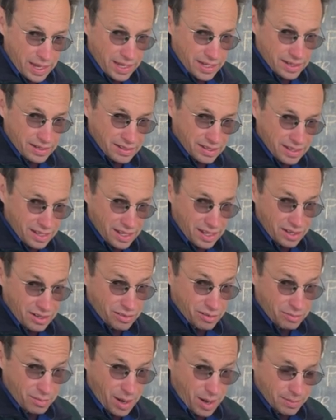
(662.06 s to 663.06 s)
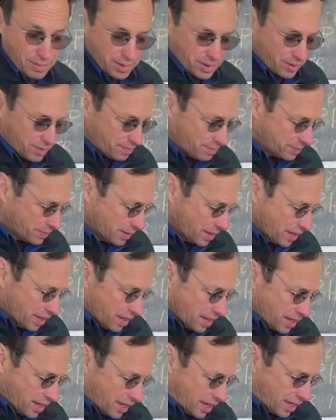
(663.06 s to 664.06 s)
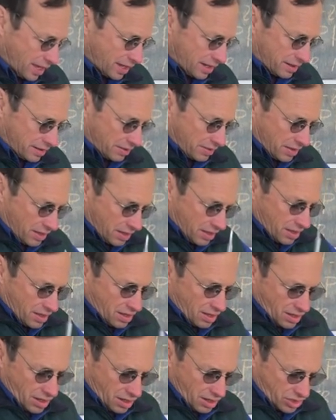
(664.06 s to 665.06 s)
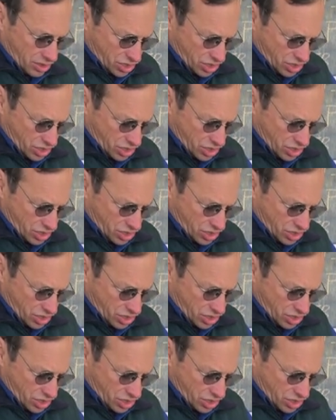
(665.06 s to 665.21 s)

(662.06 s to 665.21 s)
and, and a thermometer. And a